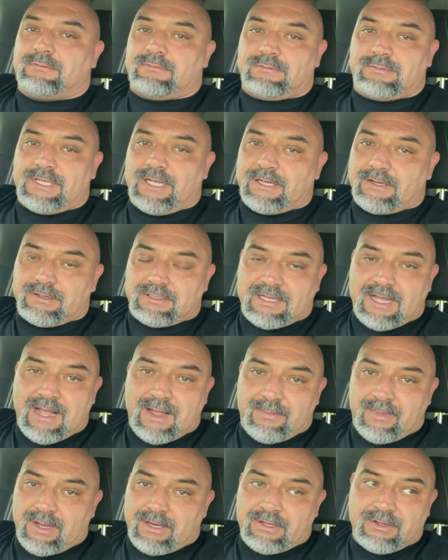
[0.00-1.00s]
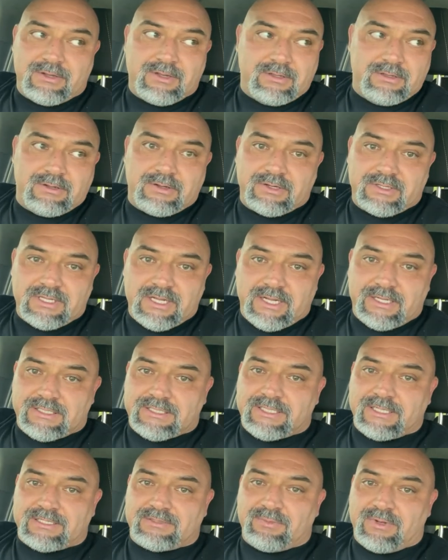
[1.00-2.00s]
Take your time, man. You can take
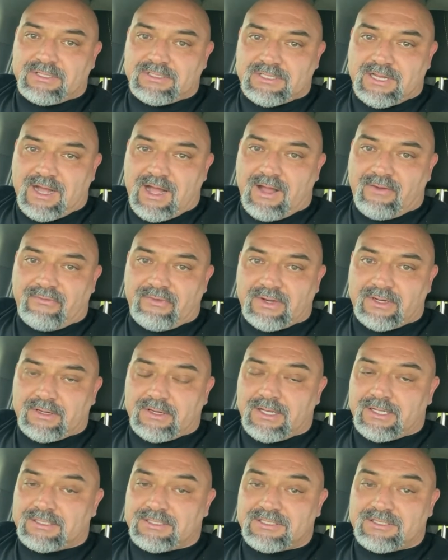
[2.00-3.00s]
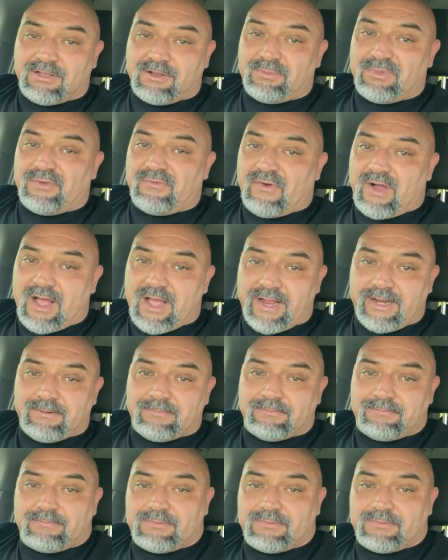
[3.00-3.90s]
6 months off and still be fine.